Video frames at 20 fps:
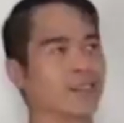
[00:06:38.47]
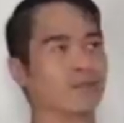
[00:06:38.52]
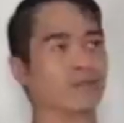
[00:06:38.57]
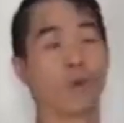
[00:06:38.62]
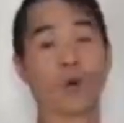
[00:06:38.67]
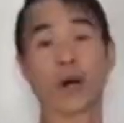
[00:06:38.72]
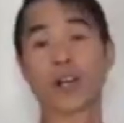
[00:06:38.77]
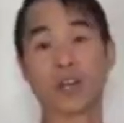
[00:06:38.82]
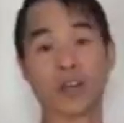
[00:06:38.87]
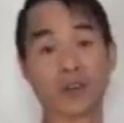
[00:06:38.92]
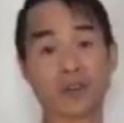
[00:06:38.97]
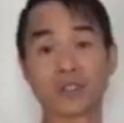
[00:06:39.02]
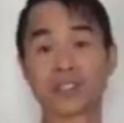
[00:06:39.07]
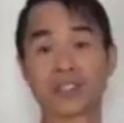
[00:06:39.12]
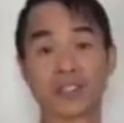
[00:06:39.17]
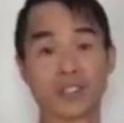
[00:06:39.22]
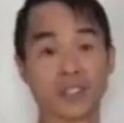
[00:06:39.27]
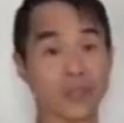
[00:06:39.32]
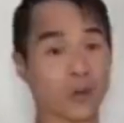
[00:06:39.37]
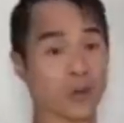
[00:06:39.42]
more
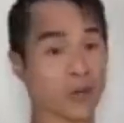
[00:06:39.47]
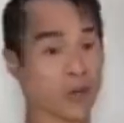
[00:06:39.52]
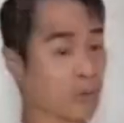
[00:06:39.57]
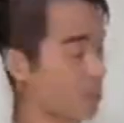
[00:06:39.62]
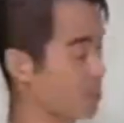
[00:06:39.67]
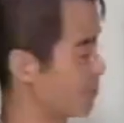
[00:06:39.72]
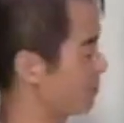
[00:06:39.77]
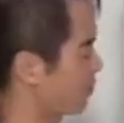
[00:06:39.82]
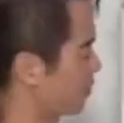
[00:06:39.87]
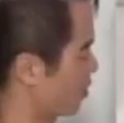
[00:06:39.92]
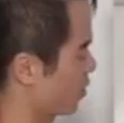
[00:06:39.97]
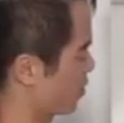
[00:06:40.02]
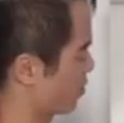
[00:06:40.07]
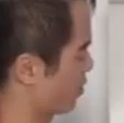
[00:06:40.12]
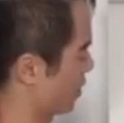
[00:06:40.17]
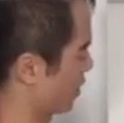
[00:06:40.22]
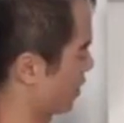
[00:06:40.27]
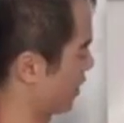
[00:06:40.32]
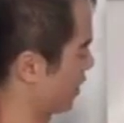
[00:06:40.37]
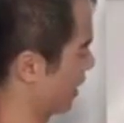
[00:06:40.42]
used to or you prefer
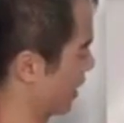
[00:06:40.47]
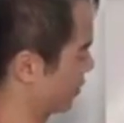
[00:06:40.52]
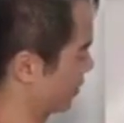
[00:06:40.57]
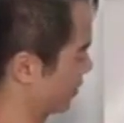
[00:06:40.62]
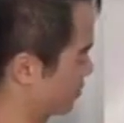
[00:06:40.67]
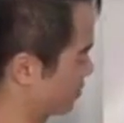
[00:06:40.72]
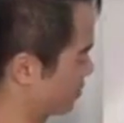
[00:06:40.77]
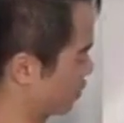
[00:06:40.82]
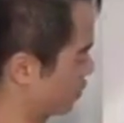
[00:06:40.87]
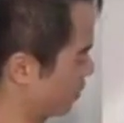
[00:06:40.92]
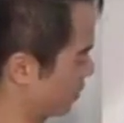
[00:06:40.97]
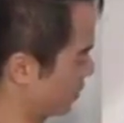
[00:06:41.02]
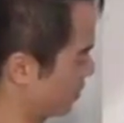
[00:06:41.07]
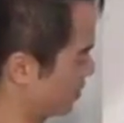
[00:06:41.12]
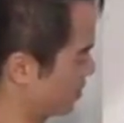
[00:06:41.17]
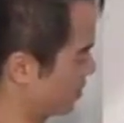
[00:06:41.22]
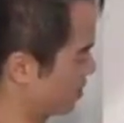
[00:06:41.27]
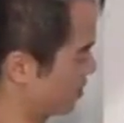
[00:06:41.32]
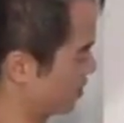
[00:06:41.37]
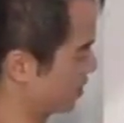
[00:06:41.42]
really at this
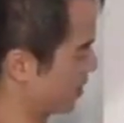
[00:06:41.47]
point,